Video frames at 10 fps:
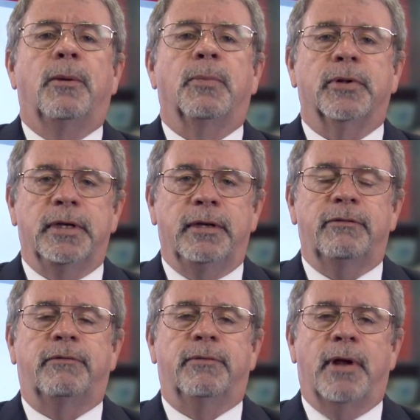
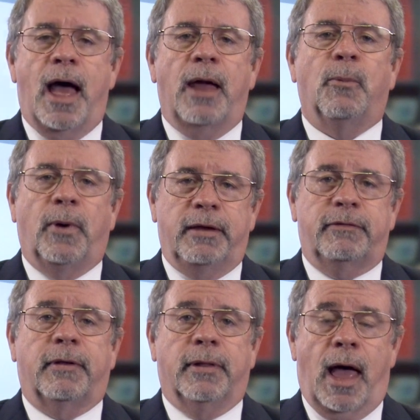Please do not
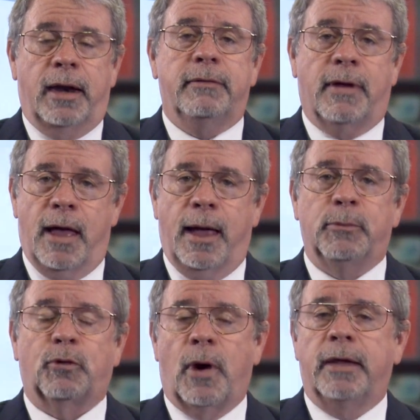waste a lot of
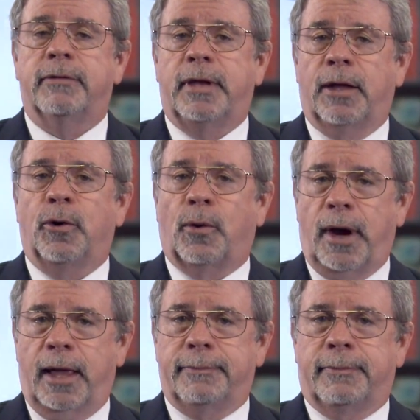time trying to get a
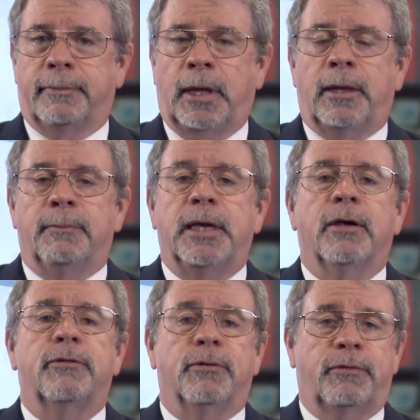grant
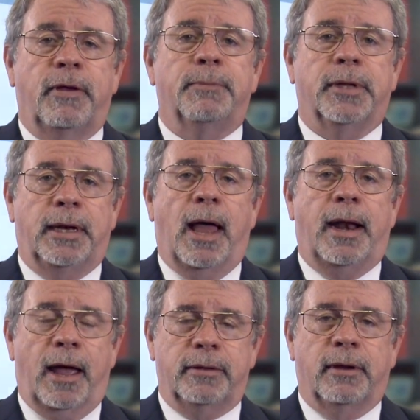because they're simply not
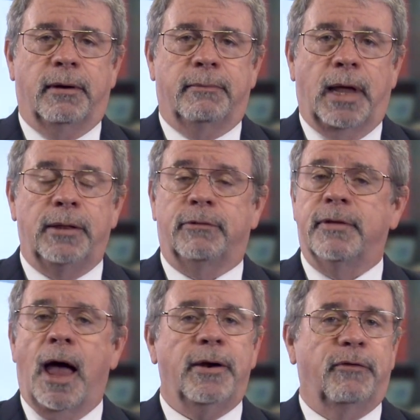out there. And there's
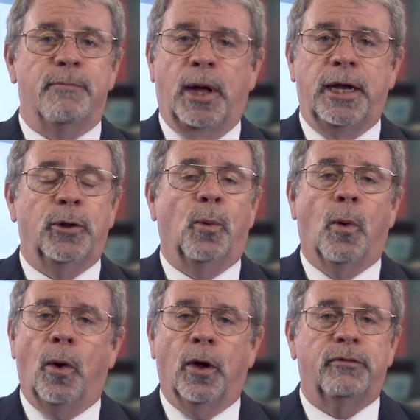not enough money in the
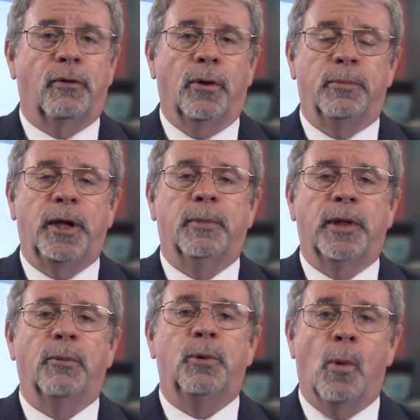world for all the people
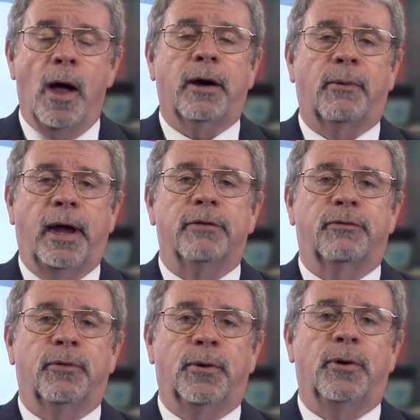that would want grants
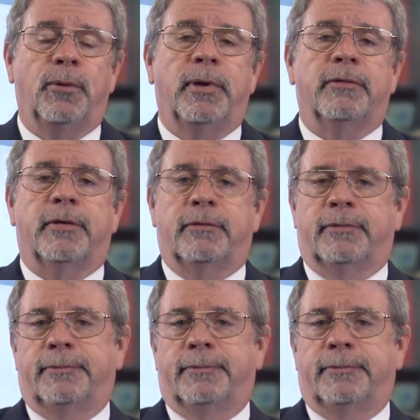for their new business.